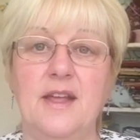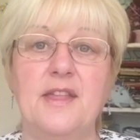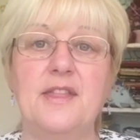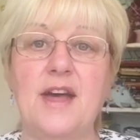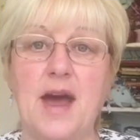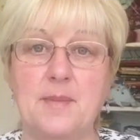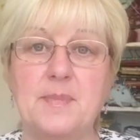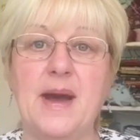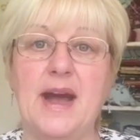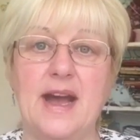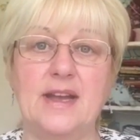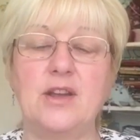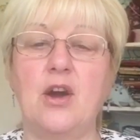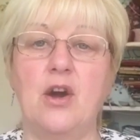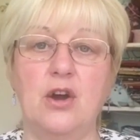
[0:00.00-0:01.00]
that I
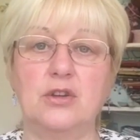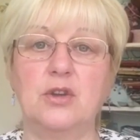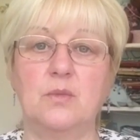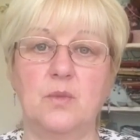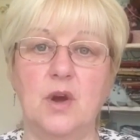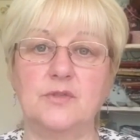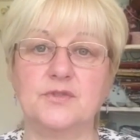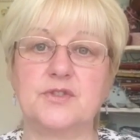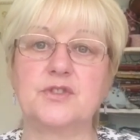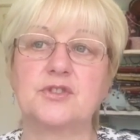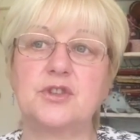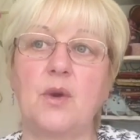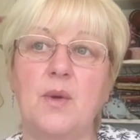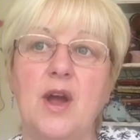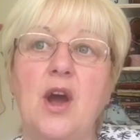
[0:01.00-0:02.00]
buy all at once,
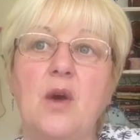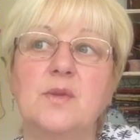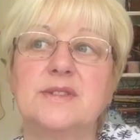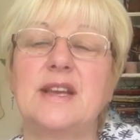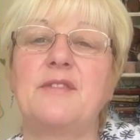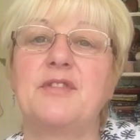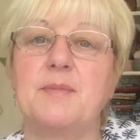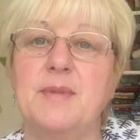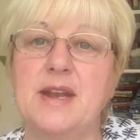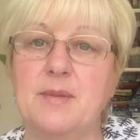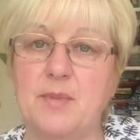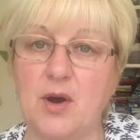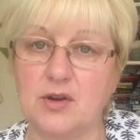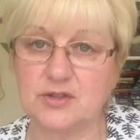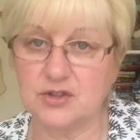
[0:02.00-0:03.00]
so I always have them in a
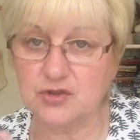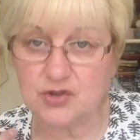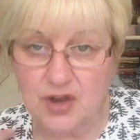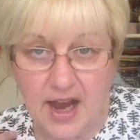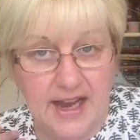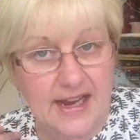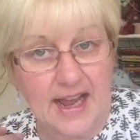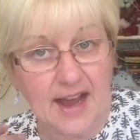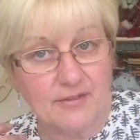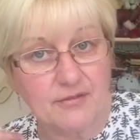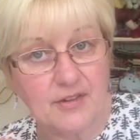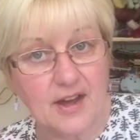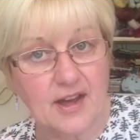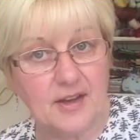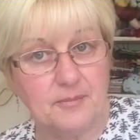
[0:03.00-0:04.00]
box and try and have
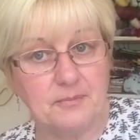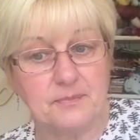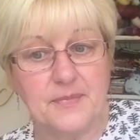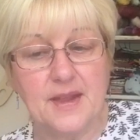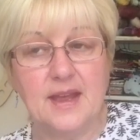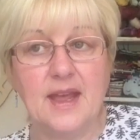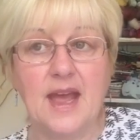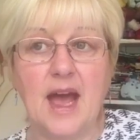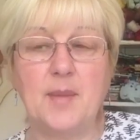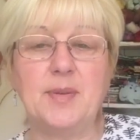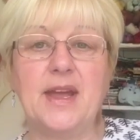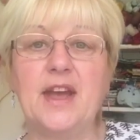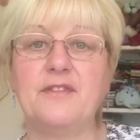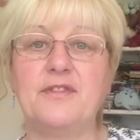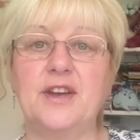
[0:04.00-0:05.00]
a
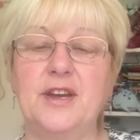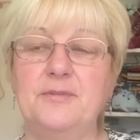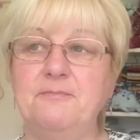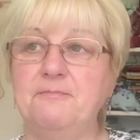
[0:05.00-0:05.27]
bit of a